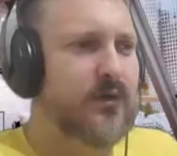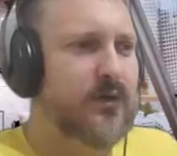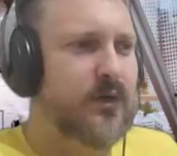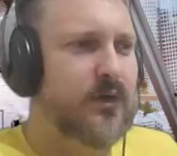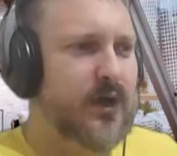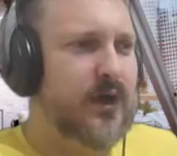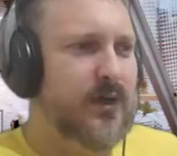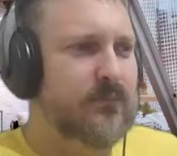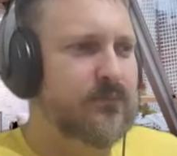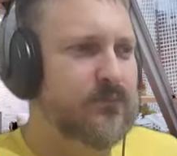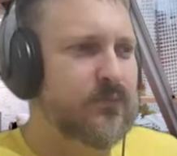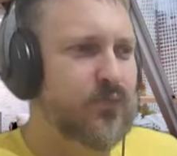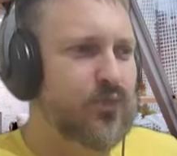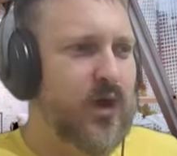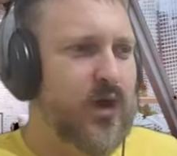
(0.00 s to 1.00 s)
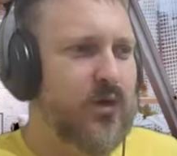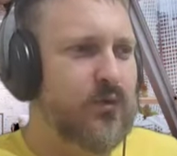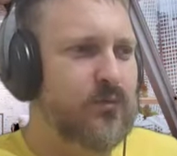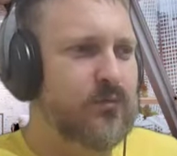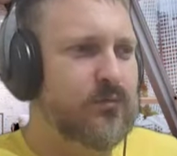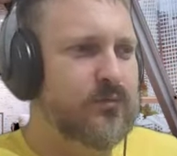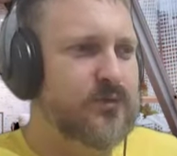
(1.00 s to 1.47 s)

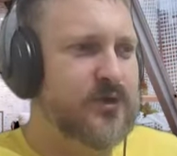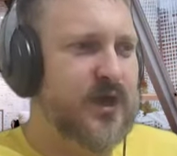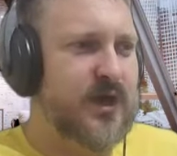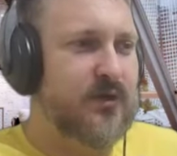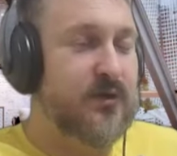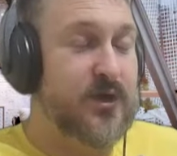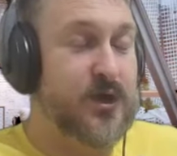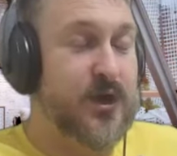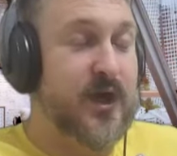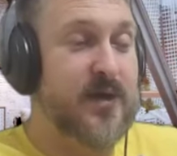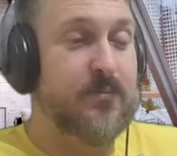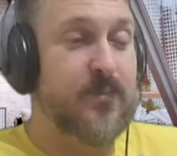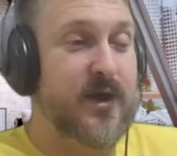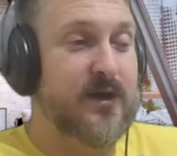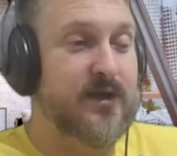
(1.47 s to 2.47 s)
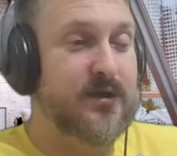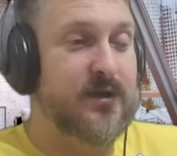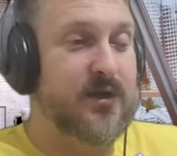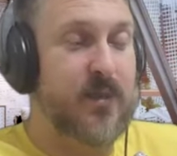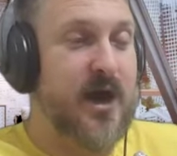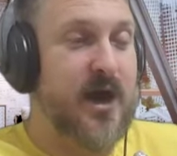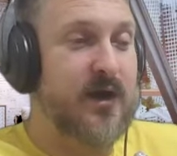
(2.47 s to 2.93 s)
Well, so the cheap end of the
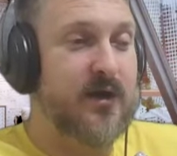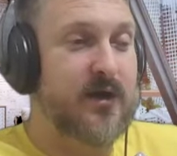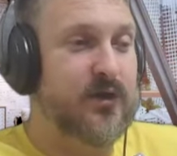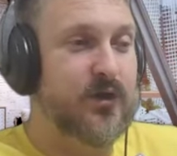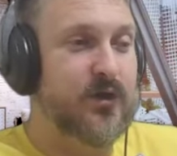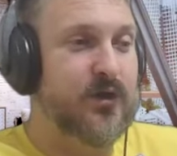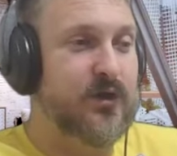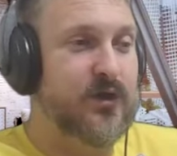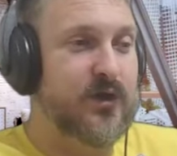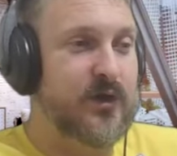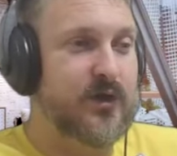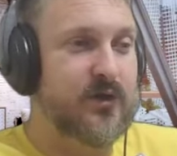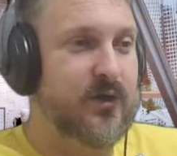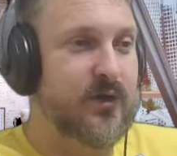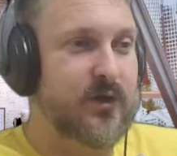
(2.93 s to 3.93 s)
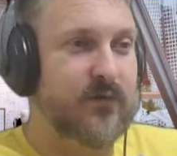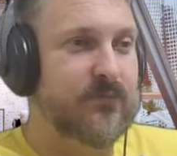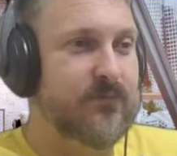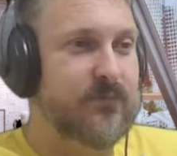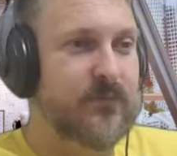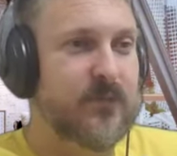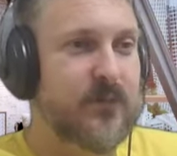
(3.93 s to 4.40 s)
market, you can get like
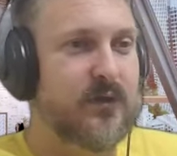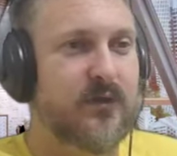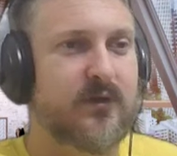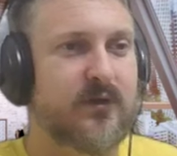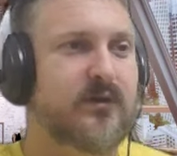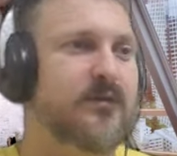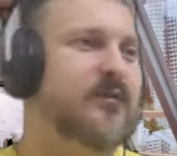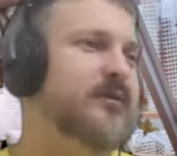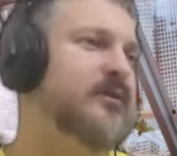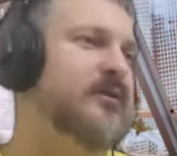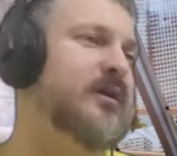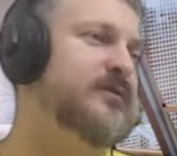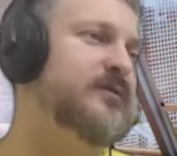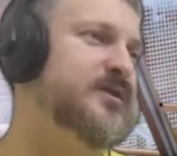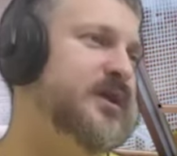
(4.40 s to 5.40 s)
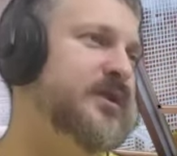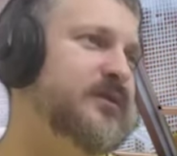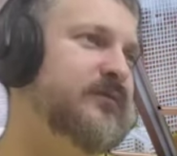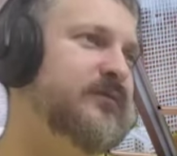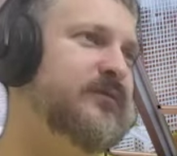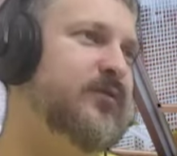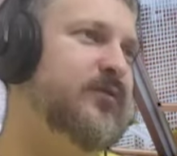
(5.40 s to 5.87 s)
I've seen
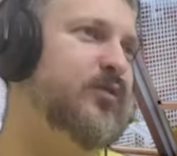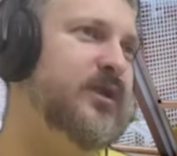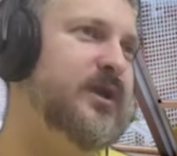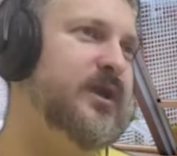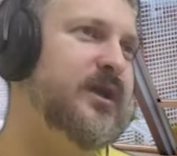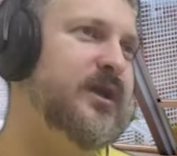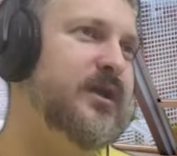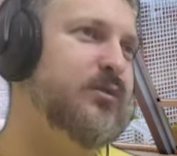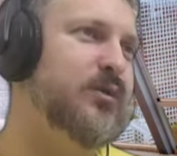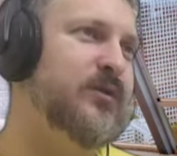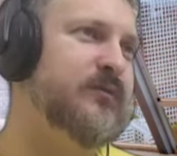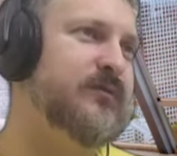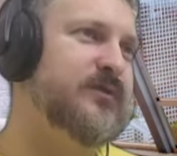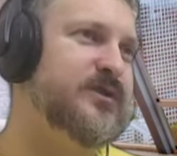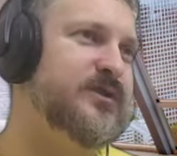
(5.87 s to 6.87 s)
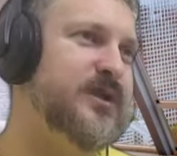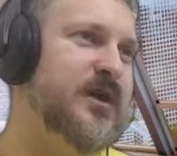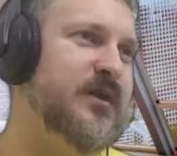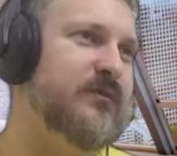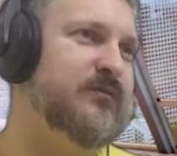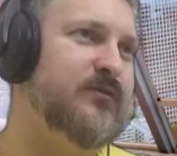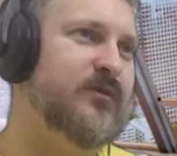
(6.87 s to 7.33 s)
40 kilowatt for
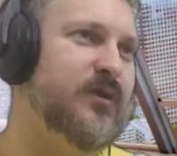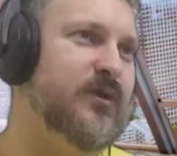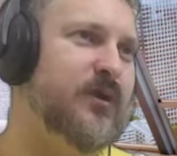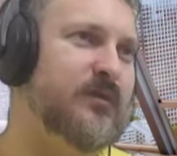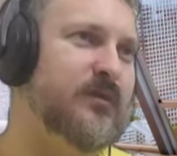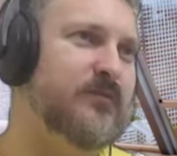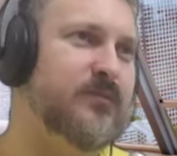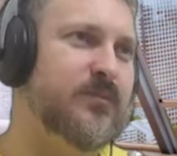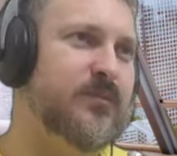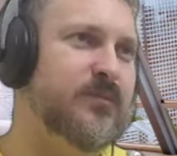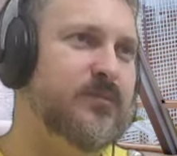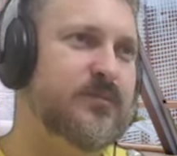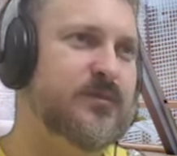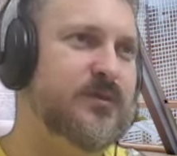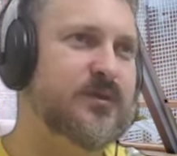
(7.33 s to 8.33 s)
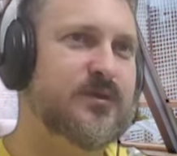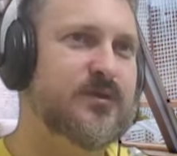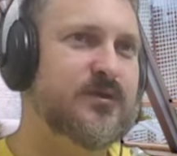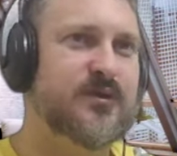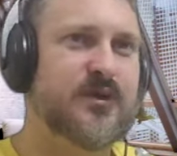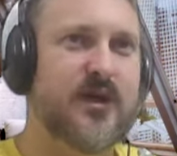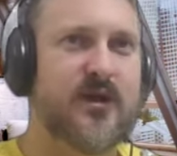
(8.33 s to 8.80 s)
sale for like
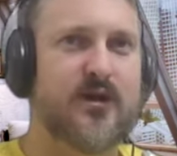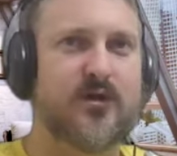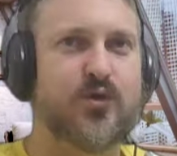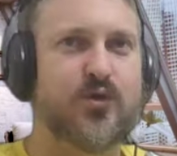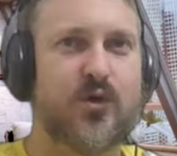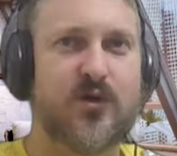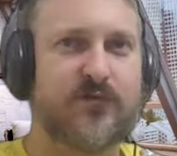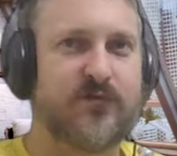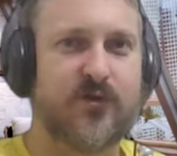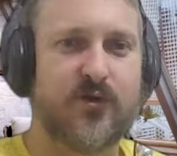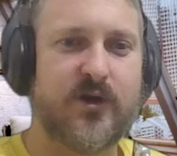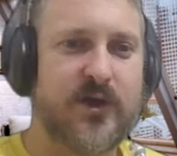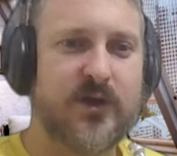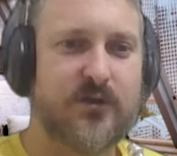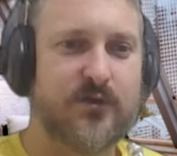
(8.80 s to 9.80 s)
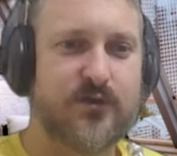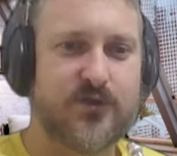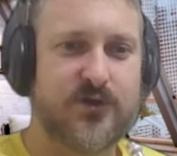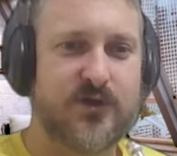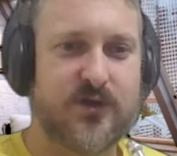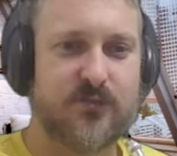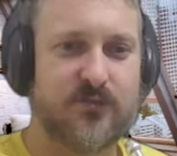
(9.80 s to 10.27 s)
12 grand or
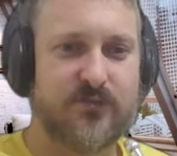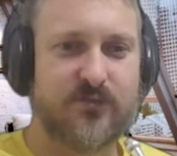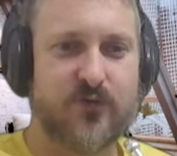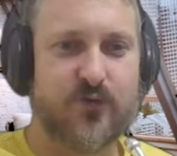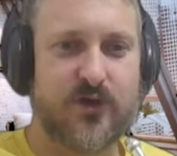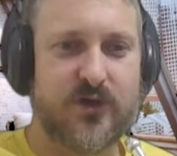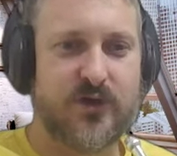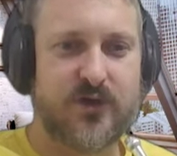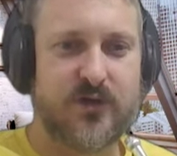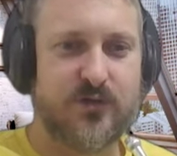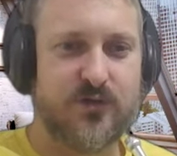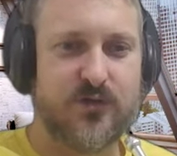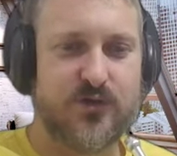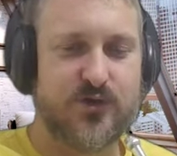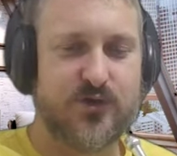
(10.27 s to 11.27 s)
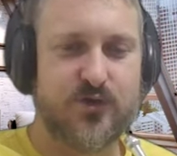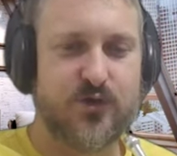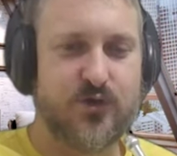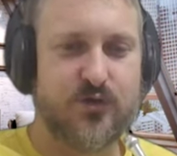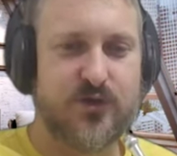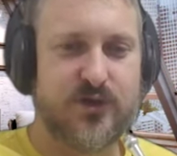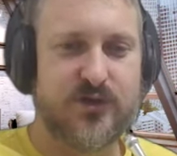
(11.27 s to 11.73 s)
something, 40 kilowatt of
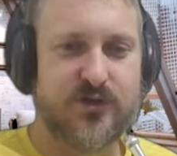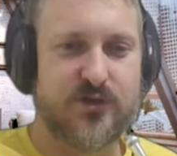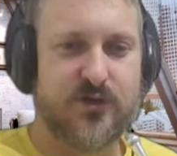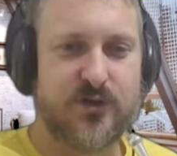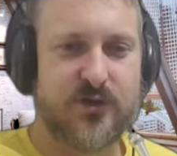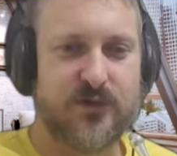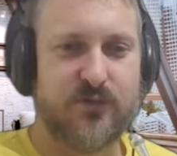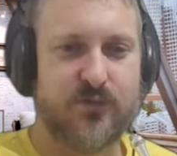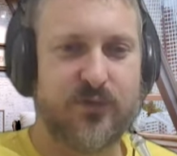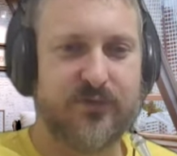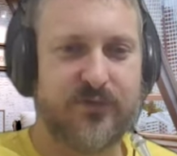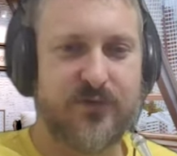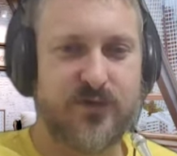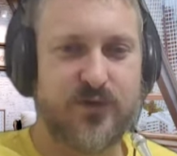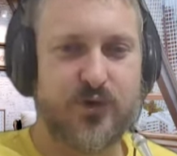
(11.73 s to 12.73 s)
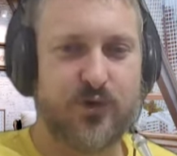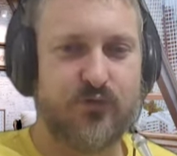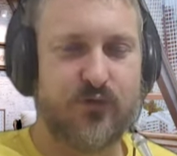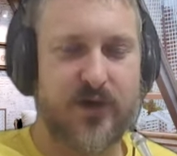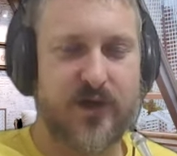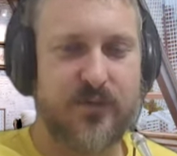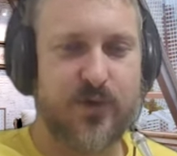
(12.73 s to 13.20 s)
storage, like with this new
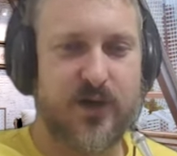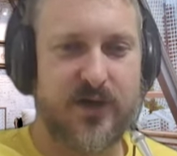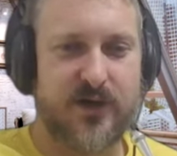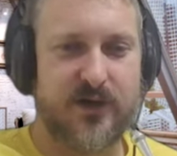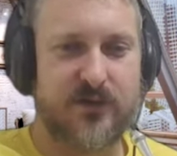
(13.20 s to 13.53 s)
rebate.